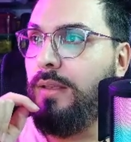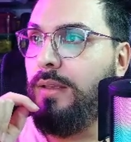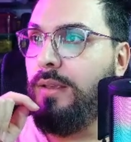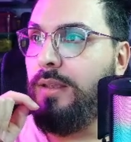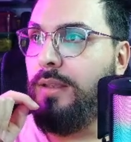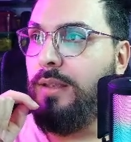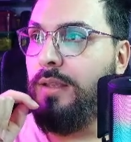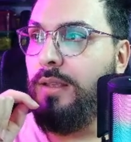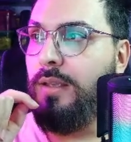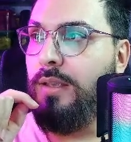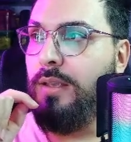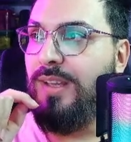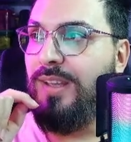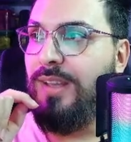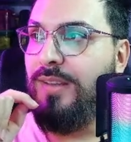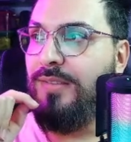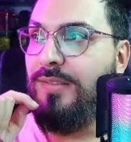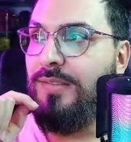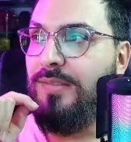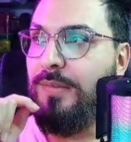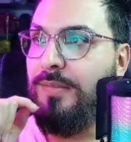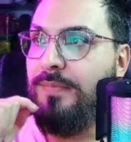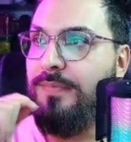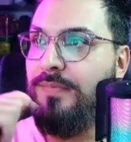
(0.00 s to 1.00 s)
And so guys,
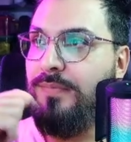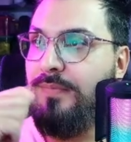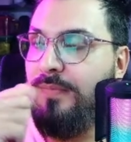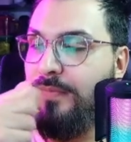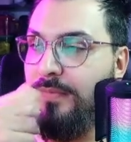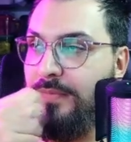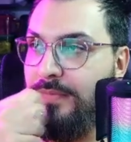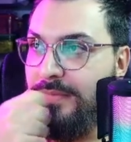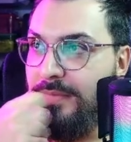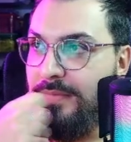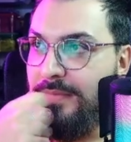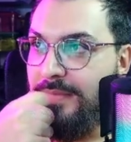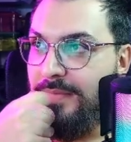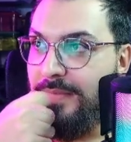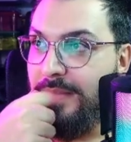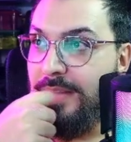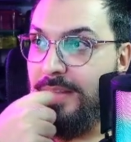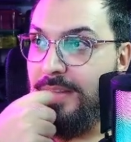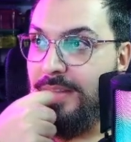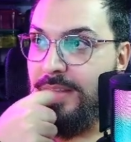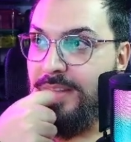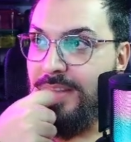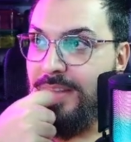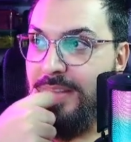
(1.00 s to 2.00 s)

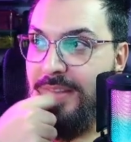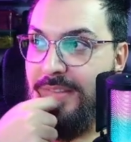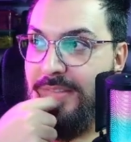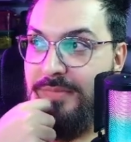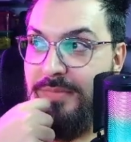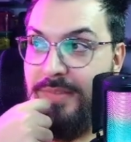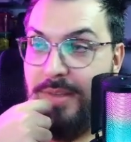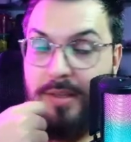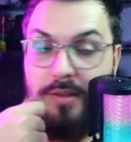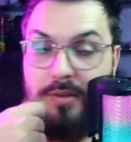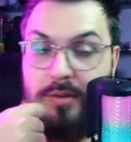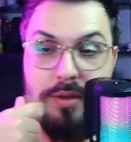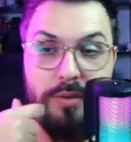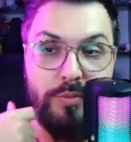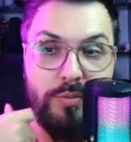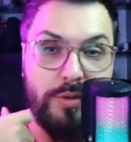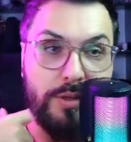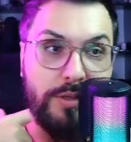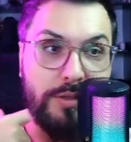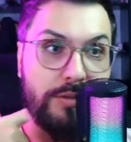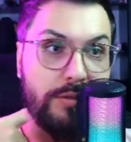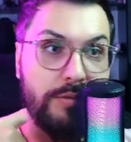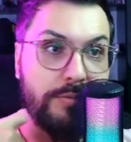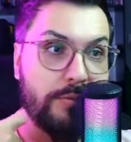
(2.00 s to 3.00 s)
in this video, I
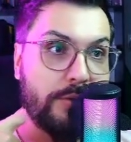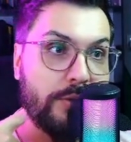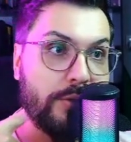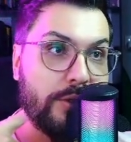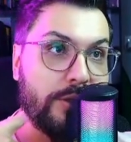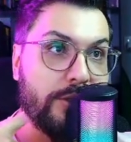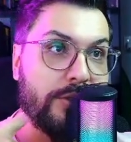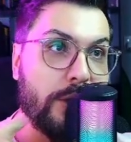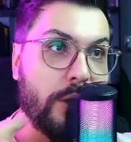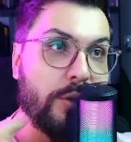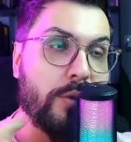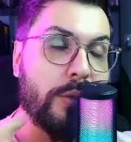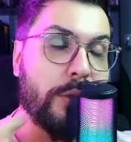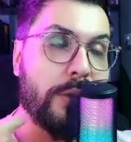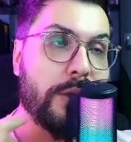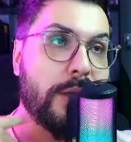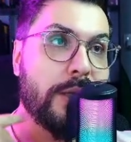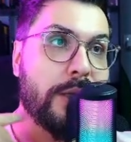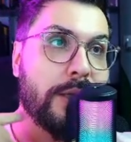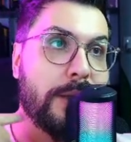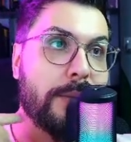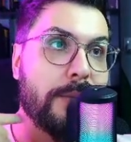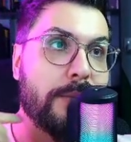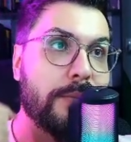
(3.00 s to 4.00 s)
wanted to focus
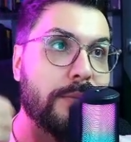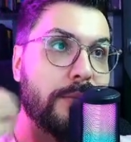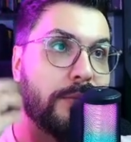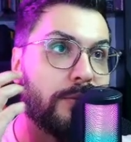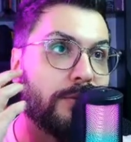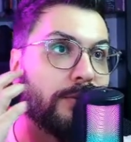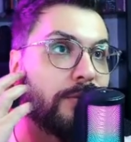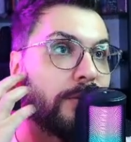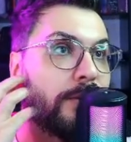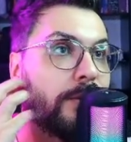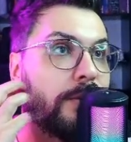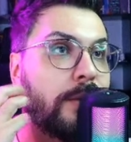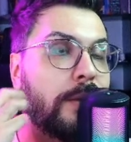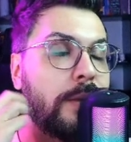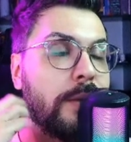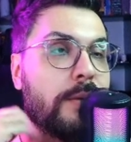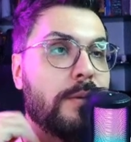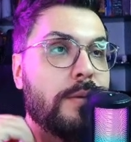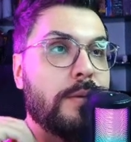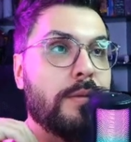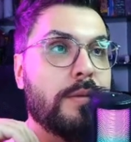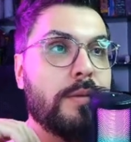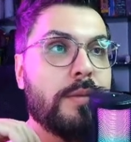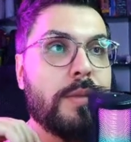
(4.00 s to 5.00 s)
only
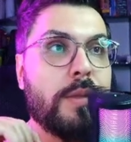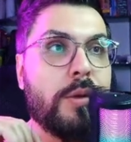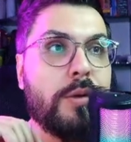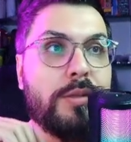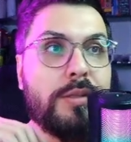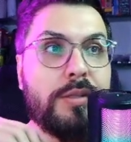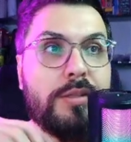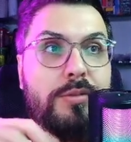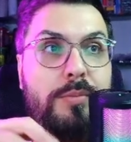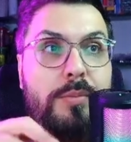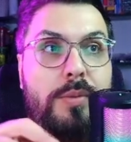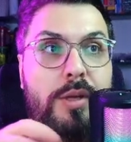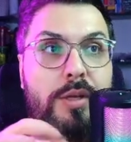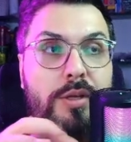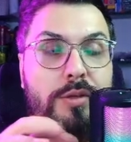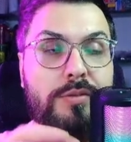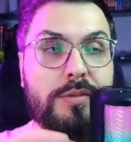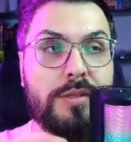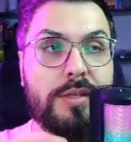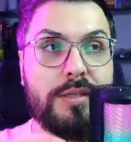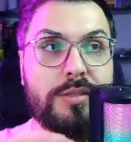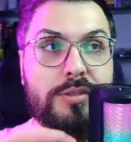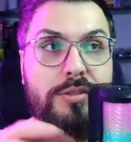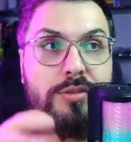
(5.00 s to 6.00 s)
on this part of
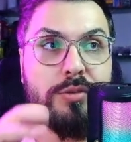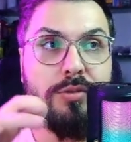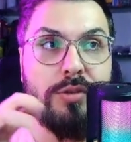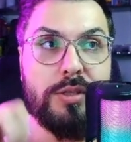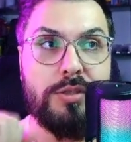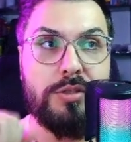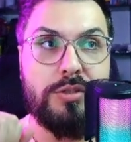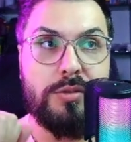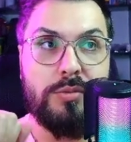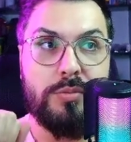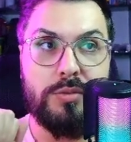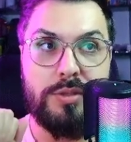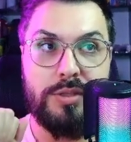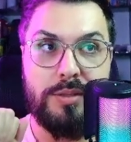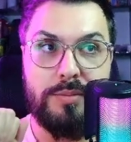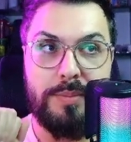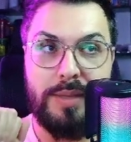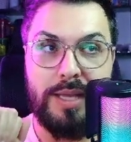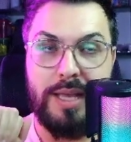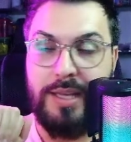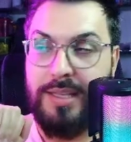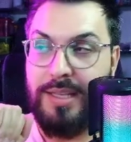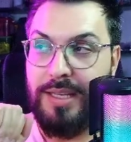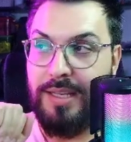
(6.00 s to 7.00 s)
the integration with the
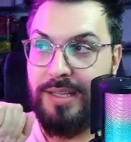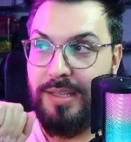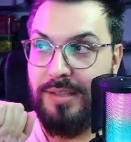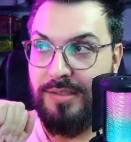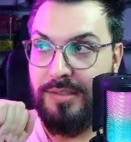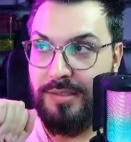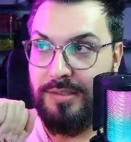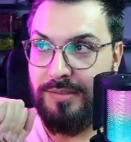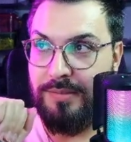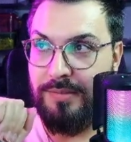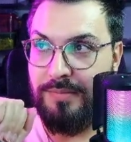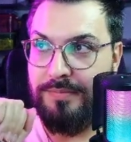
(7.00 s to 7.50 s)
back end.